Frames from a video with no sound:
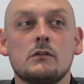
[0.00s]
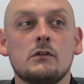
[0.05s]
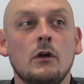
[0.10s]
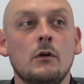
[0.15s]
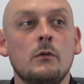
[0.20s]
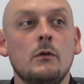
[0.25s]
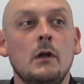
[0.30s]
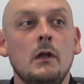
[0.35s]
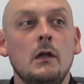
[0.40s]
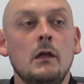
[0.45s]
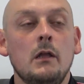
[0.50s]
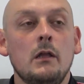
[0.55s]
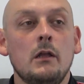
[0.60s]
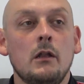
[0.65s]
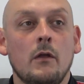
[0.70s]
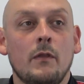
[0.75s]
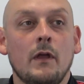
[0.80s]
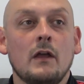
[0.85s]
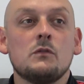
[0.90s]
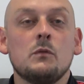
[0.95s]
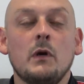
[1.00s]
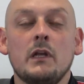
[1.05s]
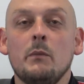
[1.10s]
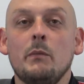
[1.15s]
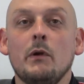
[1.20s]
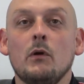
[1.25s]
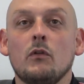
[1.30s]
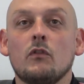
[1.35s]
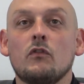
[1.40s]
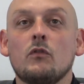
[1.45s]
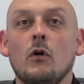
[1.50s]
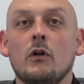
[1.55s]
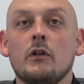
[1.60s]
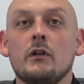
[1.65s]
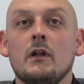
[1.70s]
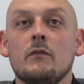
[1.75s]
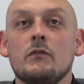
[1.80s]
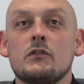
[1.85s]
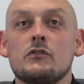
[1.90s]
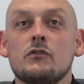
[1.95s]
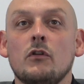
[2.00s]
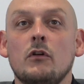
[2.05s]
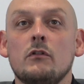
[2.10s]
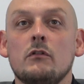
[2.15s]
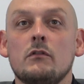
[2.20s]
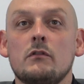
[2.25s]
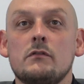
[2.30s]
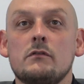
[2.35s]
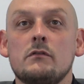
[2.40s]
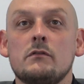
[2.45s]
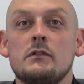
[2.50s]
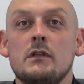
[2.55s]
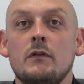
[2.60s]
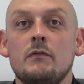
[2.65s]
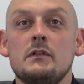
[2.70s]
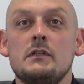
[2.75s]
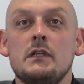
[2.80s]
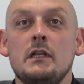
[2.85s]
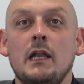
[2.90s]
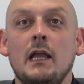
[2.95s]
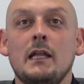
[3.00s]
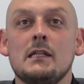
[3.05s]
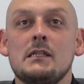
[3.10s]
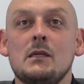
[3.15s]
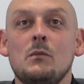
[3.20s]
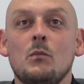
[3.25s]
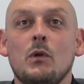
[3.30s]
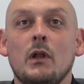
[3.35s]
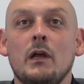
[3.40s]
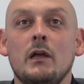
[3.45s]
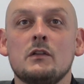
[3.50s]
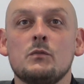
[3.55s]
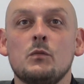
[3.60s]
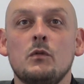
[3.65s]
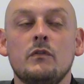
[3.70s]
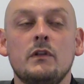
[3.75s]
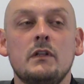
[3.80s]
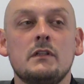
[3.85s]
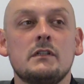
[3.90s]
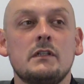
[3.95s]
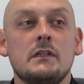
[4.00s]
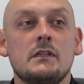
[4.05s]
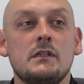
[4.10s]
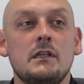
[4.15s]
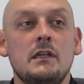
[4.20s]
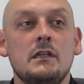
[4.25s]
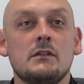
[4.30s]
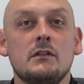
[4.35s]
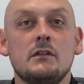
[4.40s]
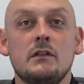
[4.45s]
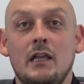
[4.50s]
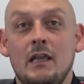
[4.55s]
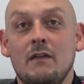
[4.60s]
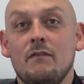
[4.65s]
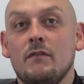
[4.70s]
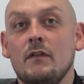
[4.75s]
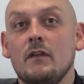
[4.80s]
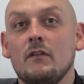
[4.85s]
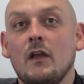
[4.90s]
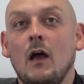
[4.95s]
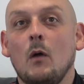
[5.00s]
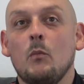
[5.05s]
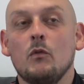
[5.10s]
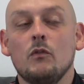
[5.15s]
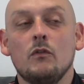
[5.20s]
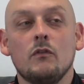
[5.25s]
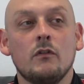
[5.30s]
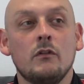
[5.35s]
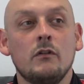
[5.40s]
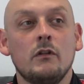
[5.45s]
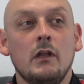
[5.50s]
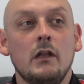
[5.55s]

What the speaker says: So that's why you build a squad and have a strong 17, 18 players moving into the season if this happens. And